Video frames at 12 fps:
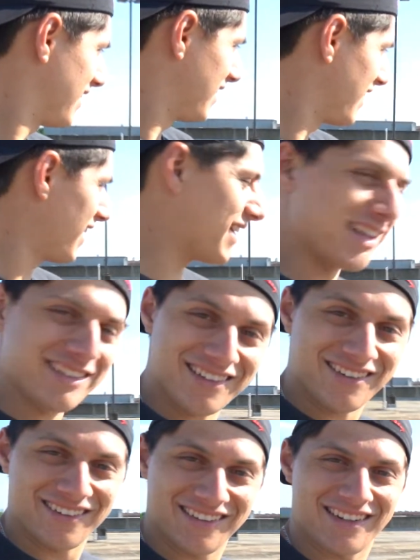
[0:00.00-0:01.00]
yeah, that's a
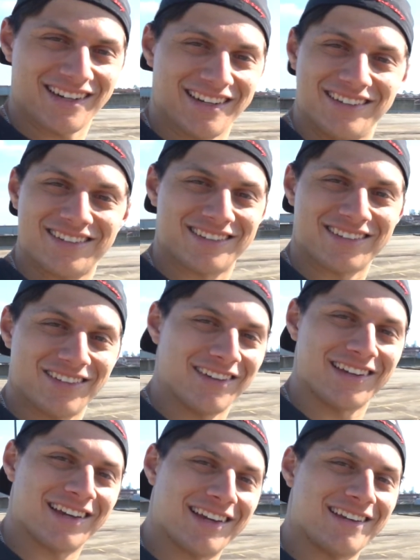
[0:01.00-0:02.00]
car that I can just
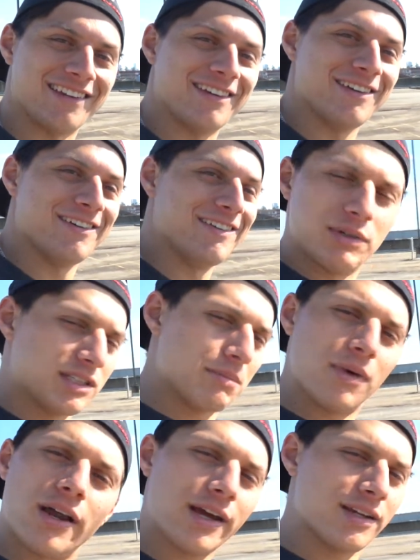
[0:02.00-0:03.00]
look at, you know? some
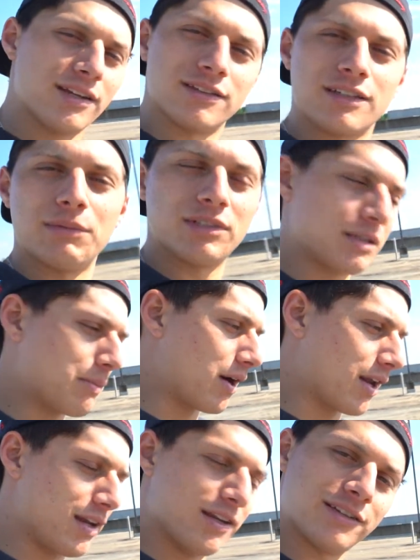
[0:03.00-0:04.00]
mod ideas. Give me some
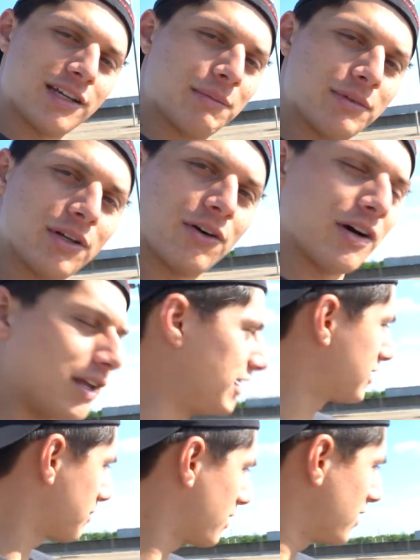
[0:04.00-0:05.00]
mod ideas down below. I
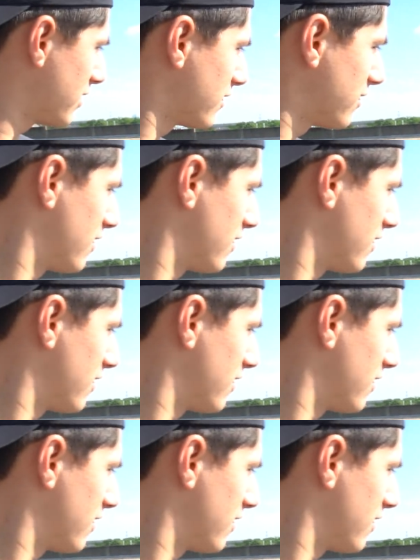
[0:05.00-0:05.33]
need some ideas.